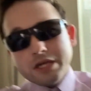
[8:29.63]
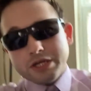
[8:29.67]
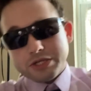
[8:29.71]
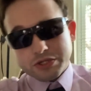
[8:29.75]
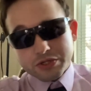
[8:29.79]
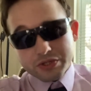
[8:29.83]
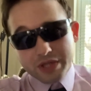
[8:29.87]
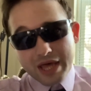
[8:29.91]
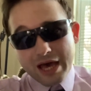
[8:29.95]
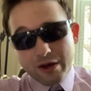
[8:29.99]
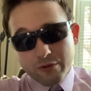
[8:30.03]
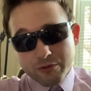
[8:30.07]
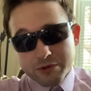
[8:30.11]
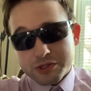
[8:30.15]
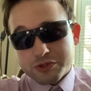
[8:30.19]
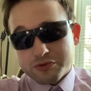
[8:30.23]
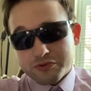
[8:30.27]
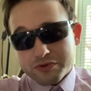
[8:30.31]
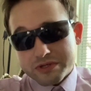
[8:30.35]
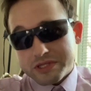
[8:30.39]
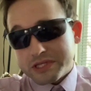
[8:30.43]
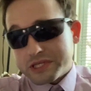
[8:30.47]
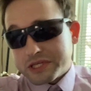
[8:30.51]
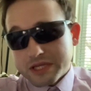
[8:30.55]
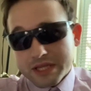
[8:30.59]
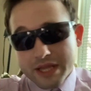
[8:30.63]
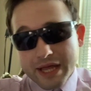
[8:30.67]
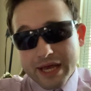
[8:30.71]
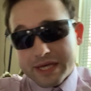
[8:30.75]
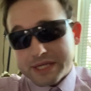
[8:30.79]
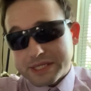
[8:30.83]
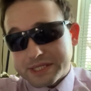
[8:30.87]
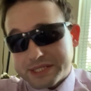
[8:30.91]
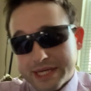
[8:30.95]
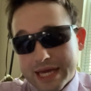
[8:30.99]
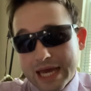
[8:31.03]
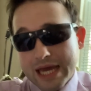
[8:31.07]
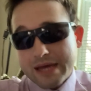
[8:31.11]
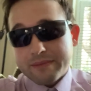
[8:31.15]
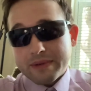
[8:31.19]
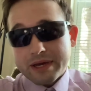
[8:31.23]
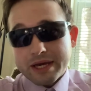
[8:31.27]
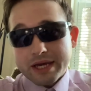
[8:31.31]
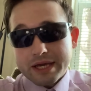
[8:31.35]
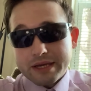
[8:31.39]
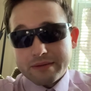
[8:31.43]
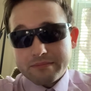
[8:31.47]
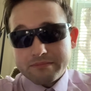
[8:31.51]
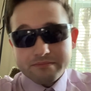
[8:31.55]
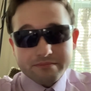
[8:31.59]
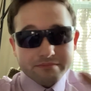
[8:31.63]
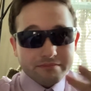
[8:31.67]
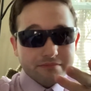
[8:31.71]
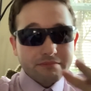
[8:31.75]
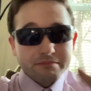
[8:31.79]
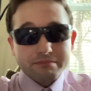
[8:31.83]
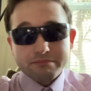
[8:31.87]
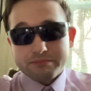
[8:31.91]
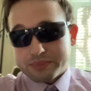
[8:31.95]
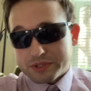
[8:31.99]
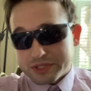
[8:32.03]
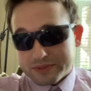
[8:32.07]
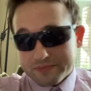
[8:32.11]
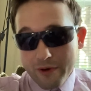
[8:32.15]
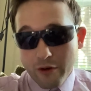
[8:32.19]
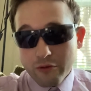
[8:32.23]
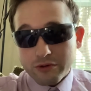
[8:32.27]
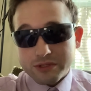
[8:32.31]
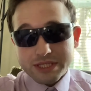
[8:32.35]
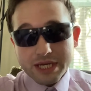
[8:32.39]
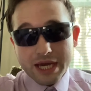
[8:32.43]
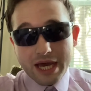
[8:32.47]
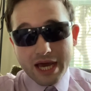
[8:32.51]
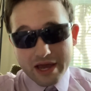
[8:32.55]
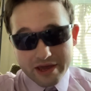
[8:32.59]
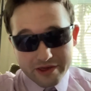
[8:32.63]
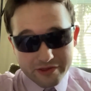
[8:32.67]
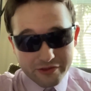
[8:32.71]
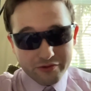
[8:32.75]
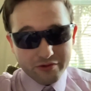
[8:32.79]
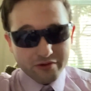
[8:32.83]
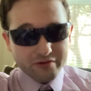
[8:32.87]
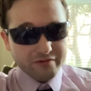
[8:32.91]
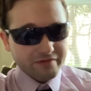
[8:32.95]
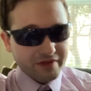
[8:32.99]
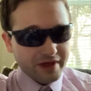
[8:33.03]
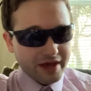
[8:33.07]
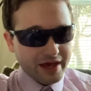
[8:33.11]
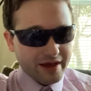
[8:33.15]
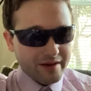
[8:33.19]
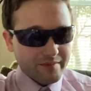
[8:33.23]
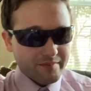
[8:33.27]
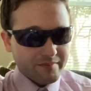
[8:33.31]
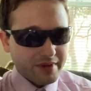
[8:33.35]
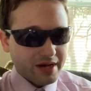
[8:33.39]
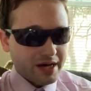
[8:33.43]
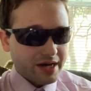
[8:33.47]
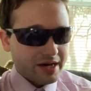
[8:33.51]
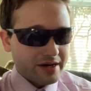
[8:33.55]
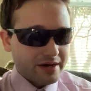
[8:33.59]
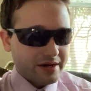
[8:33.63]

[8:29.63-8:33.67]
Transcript: So that was really the last time I spoke to either of them.